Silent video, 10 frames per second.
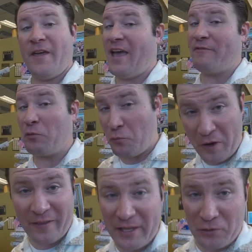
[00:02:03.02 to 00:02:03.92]
have a
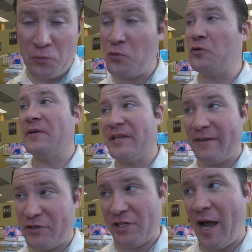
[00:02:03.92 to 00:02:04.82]
really cool
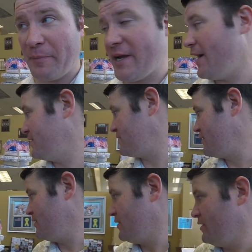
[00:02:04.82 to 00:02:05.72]
gift shop, guys.
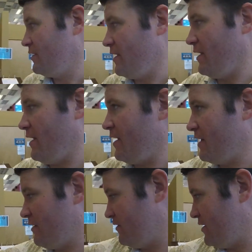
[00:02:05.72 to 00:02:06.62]

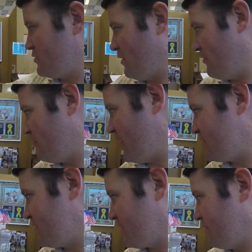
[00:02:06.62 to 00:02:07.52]
Any of these
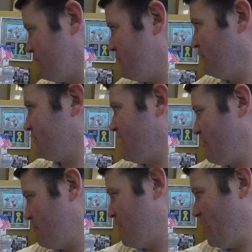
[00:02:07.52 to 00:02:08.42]
authentic
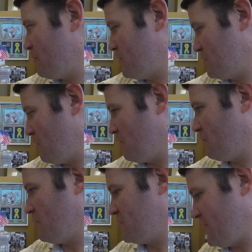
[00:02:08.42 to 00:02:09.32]
military papers are
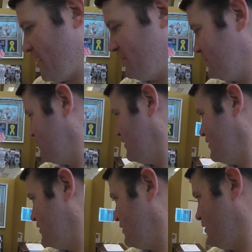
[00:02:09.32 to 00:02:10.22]
for sale.
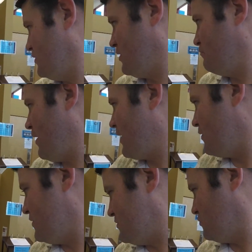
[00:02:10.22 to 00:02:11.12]
You can buy all these little